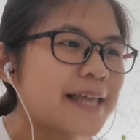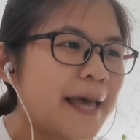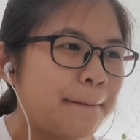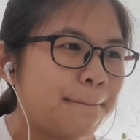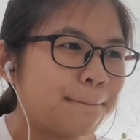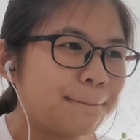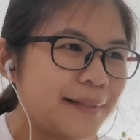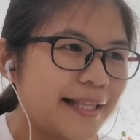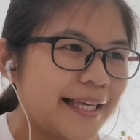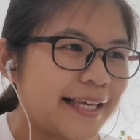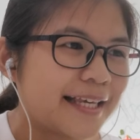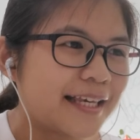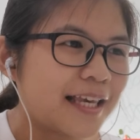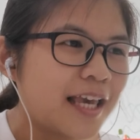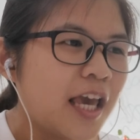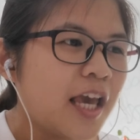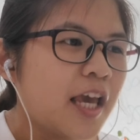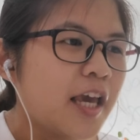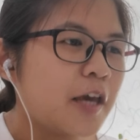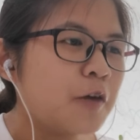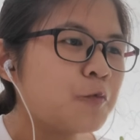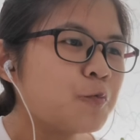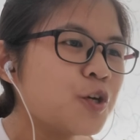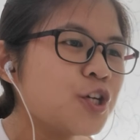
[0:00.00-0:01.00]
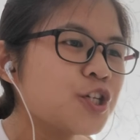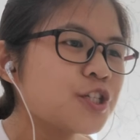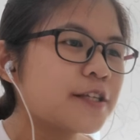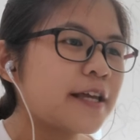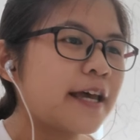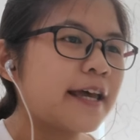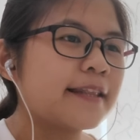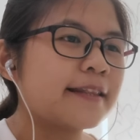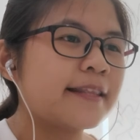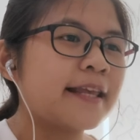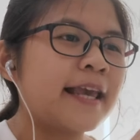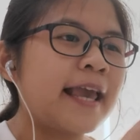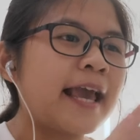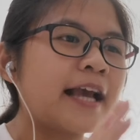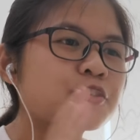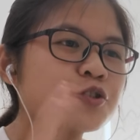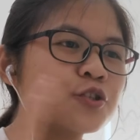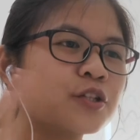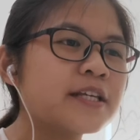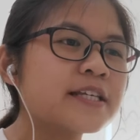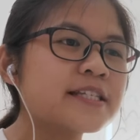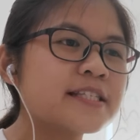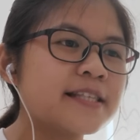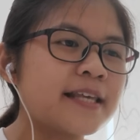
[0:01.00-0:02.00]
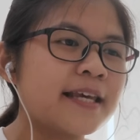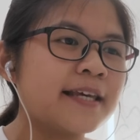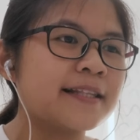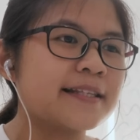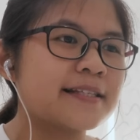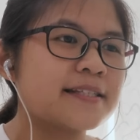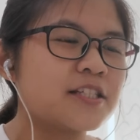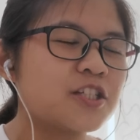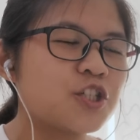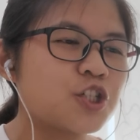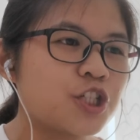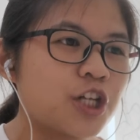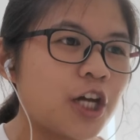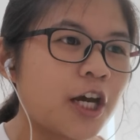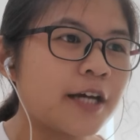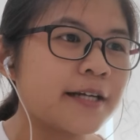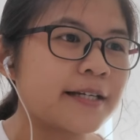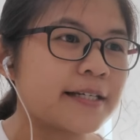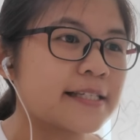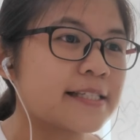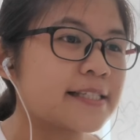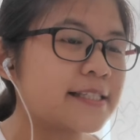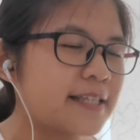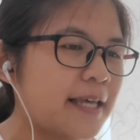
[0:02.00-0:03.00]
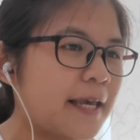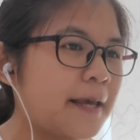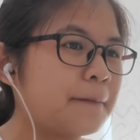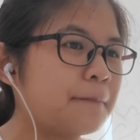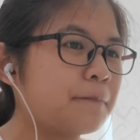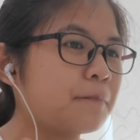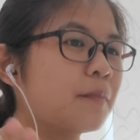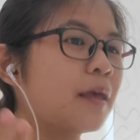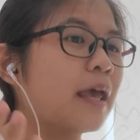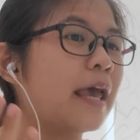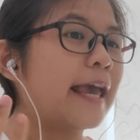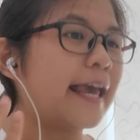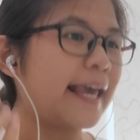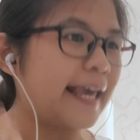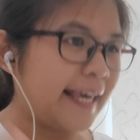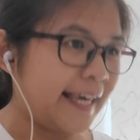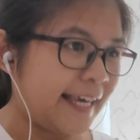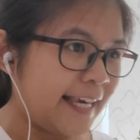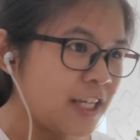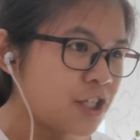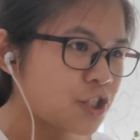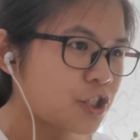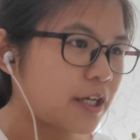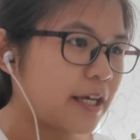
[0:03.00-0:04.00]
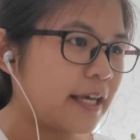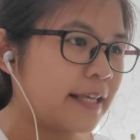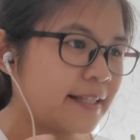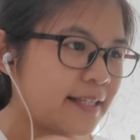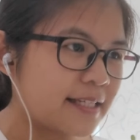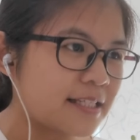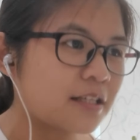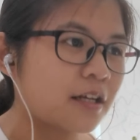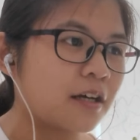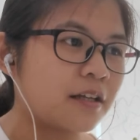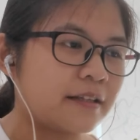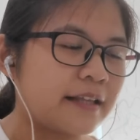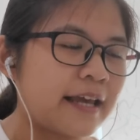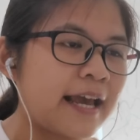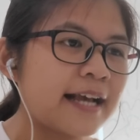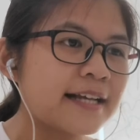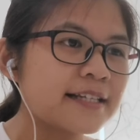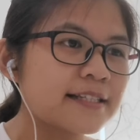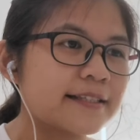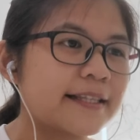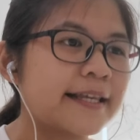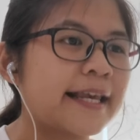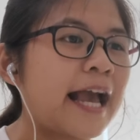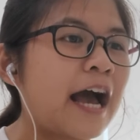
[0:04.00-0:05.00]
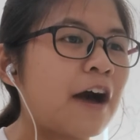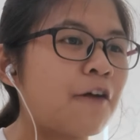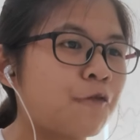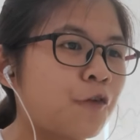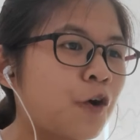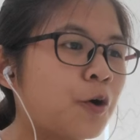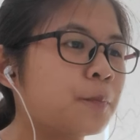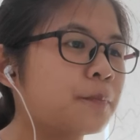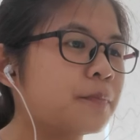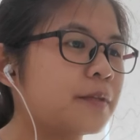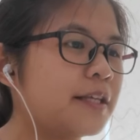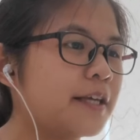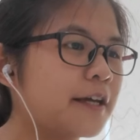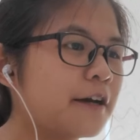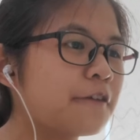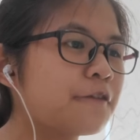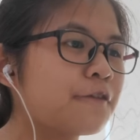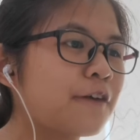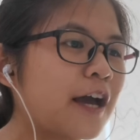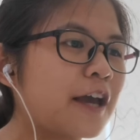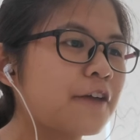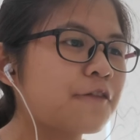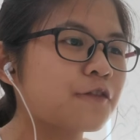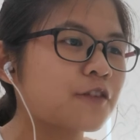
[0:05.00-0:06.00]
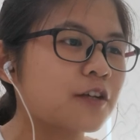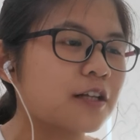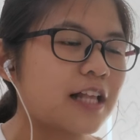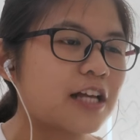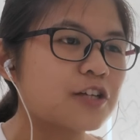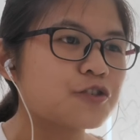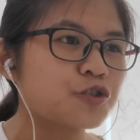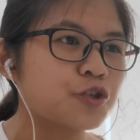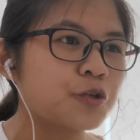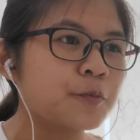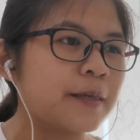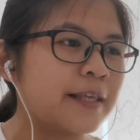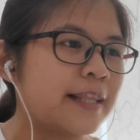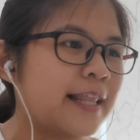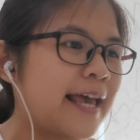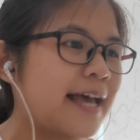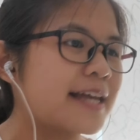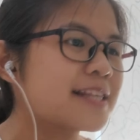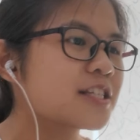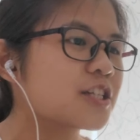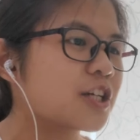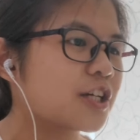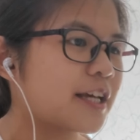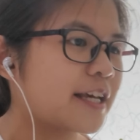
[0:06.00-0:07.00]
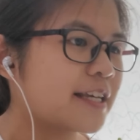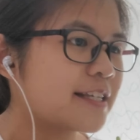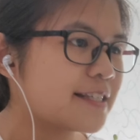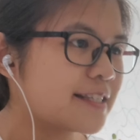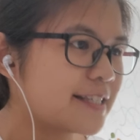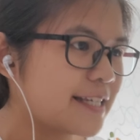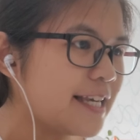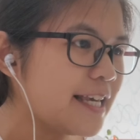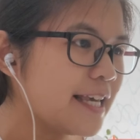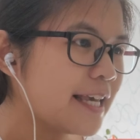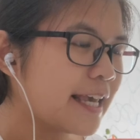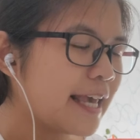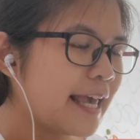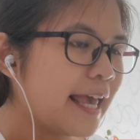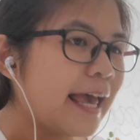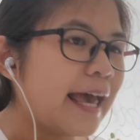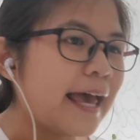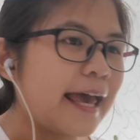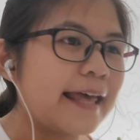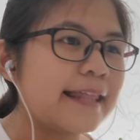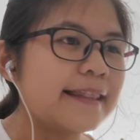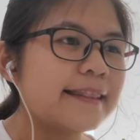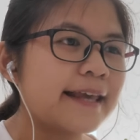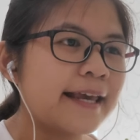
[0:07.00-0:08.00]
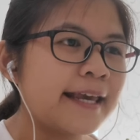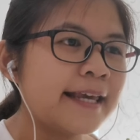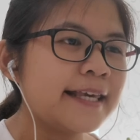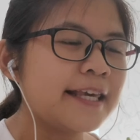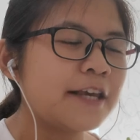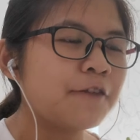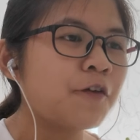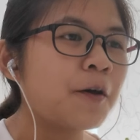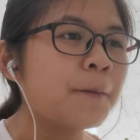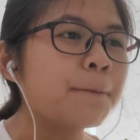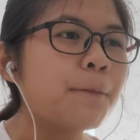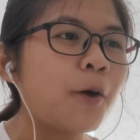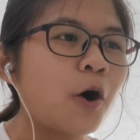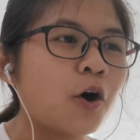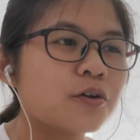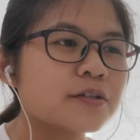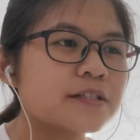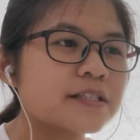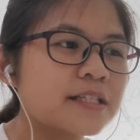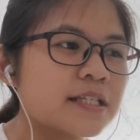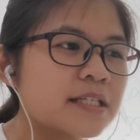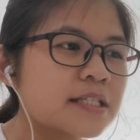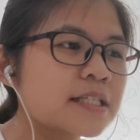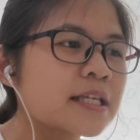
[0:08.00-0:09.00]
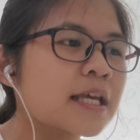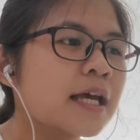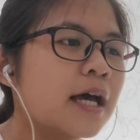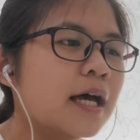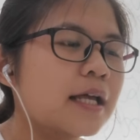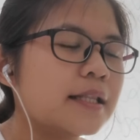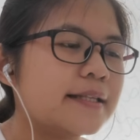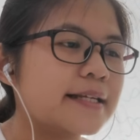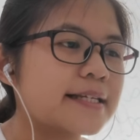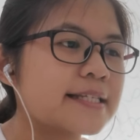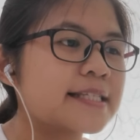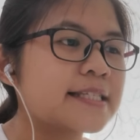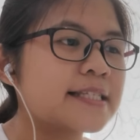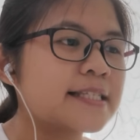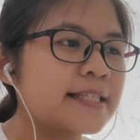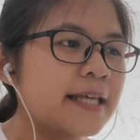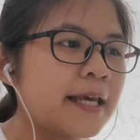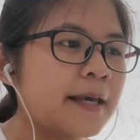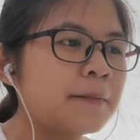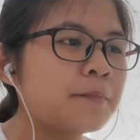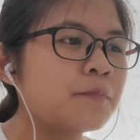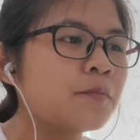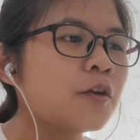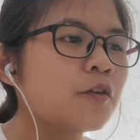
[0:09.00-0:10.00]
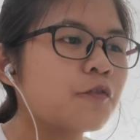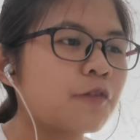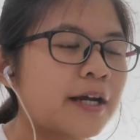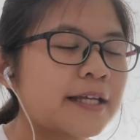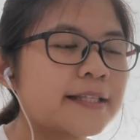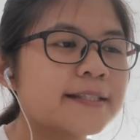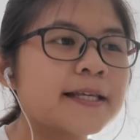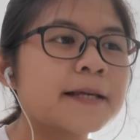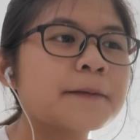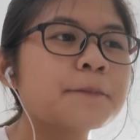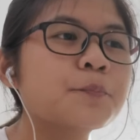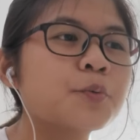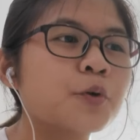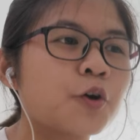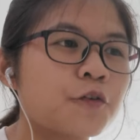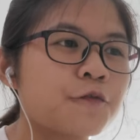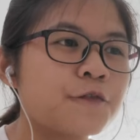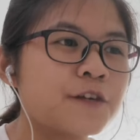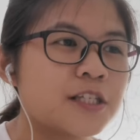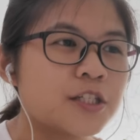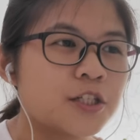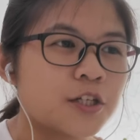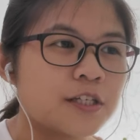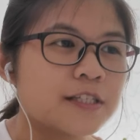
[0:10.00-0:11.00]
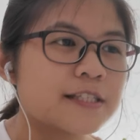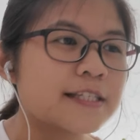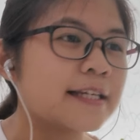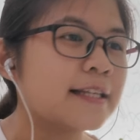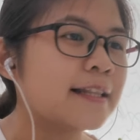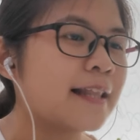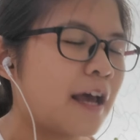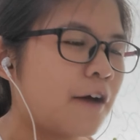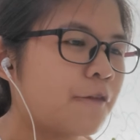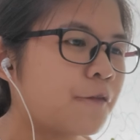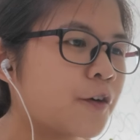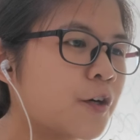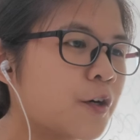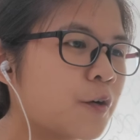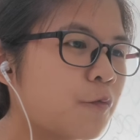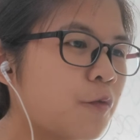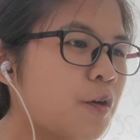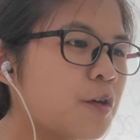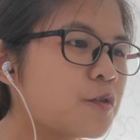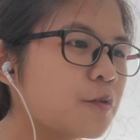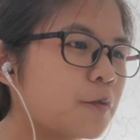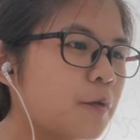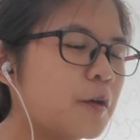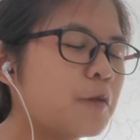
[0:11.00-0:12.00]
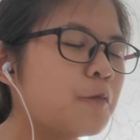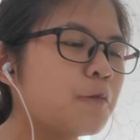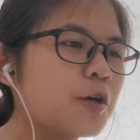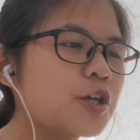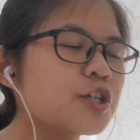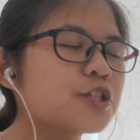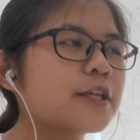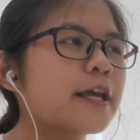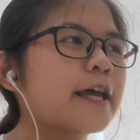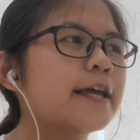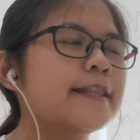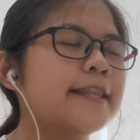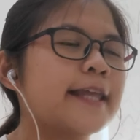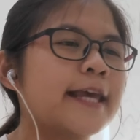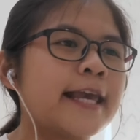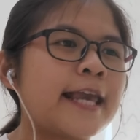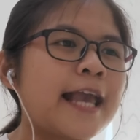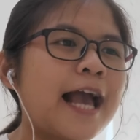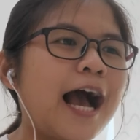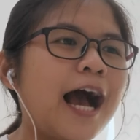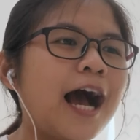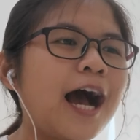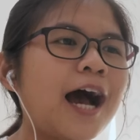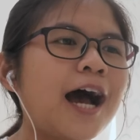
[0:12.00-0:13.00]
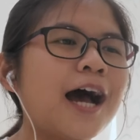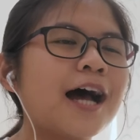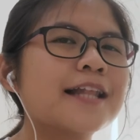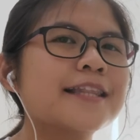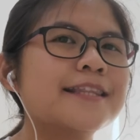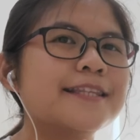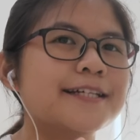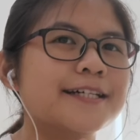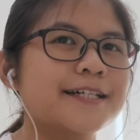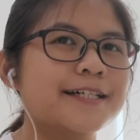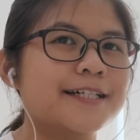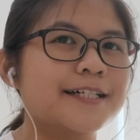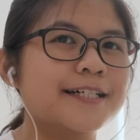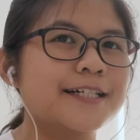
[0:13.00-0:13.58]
sampling, in which that they actually share the same age in this context. They are from year 5 classroom in SJKC, and they even possess the same writing proficiency level, in which that they are